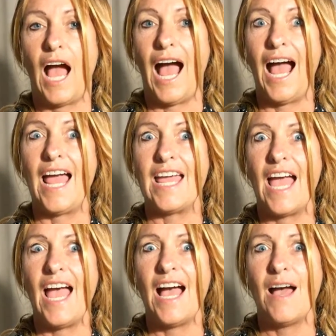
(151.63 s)
I
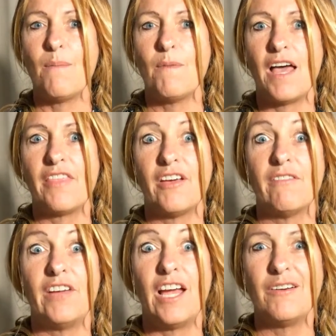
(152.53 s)
am the
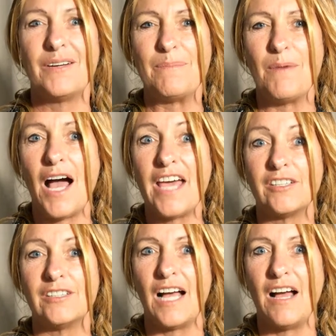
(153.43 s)
very
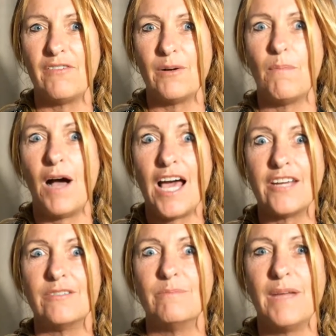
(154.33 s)
model of a
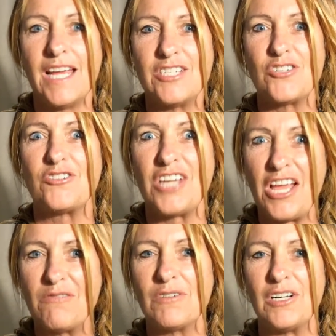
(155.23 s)
modern major
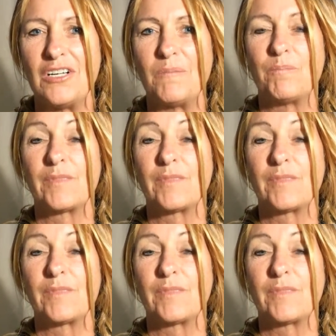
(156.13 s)
general.